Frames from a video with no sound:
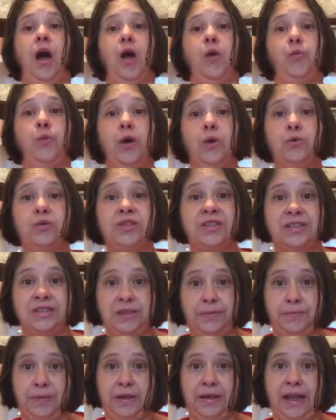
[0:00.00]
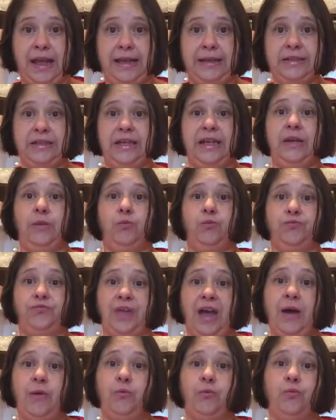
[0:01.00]
I will stipulate
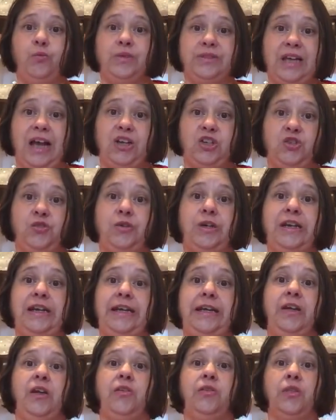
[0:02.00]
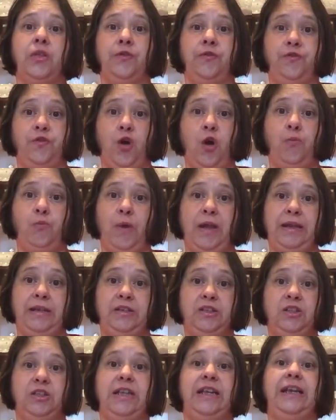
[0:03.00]
that was actually the firm went
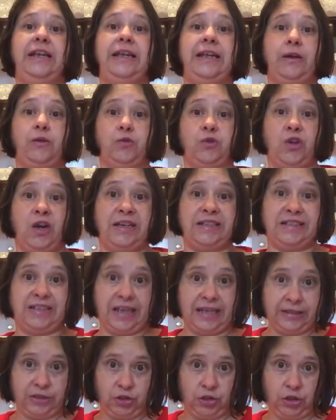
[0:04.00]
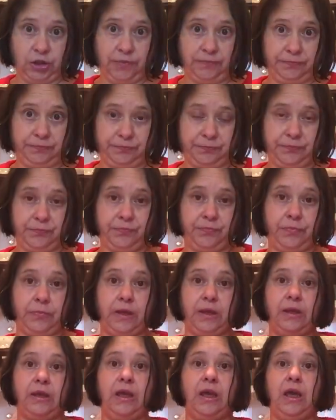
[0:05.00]
into liquidation,
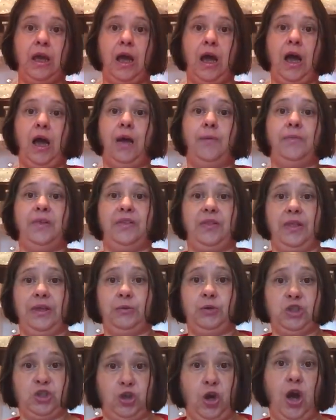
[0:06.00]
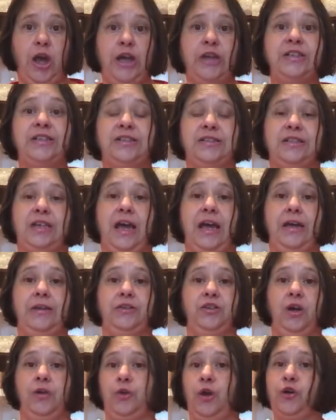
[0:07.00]
which I
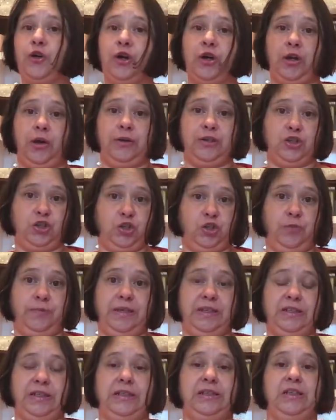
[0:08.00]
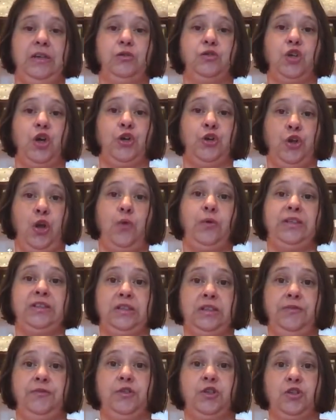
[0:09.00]
understand. I'm not going to go into too many details. I know it's
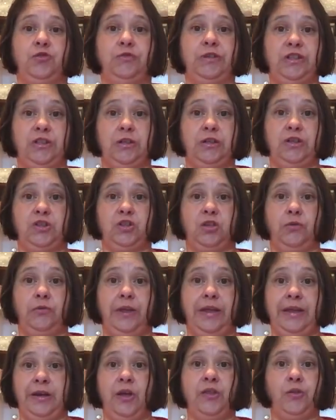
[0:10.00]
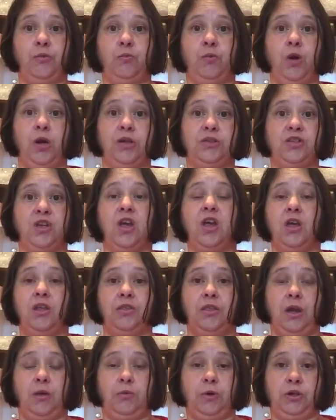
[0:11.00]
different to redundant. So in other words,
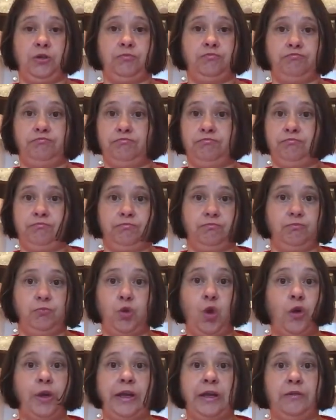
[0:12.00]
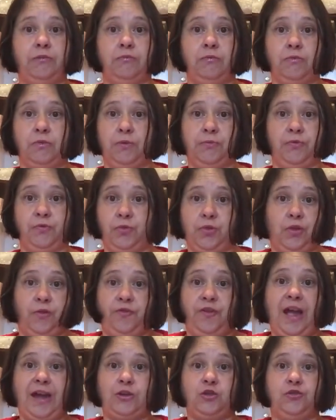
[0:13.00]
they were locking the
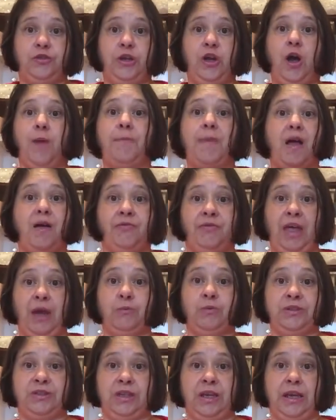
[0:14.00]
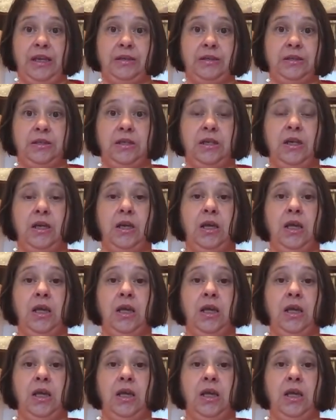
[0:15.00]
factory up, and that was it.